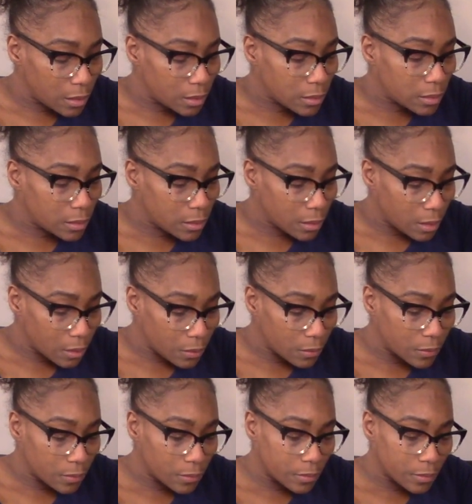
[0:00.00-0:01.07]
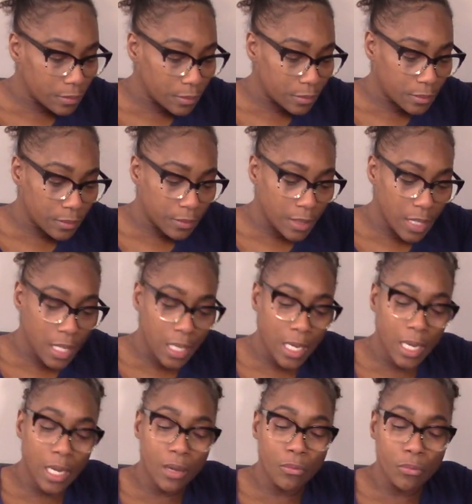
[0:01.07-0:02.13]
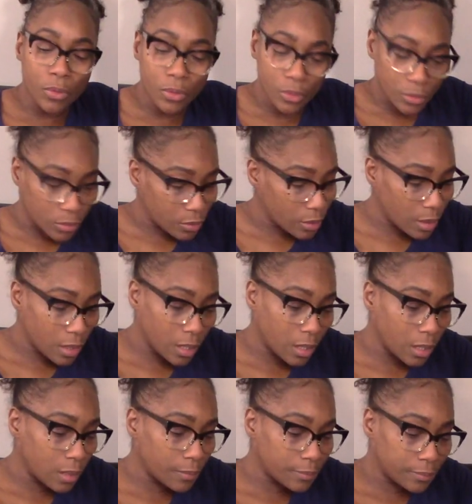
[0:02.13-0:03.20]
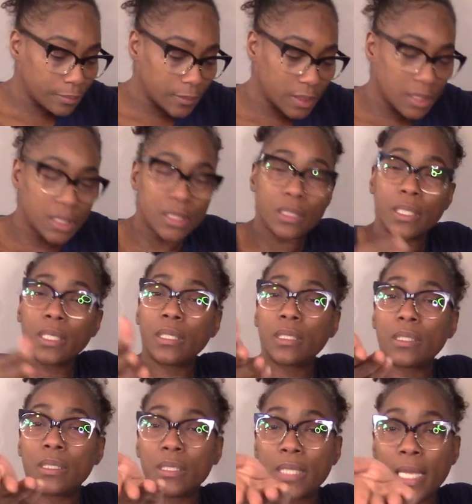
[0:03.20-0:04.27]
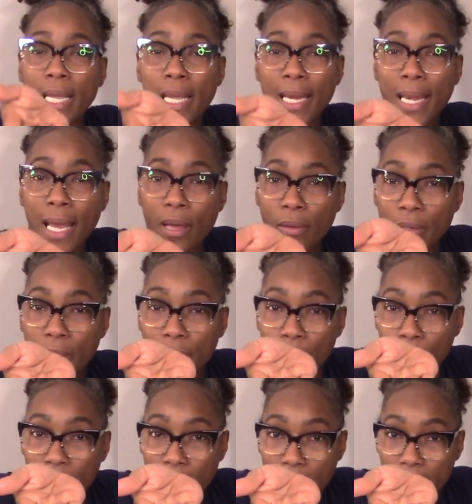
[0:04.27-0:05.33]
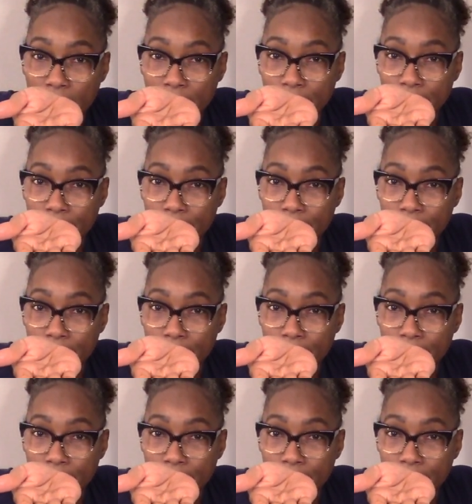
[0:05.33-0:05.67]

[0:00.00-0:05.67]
So I will um, stick this hand out in a minute.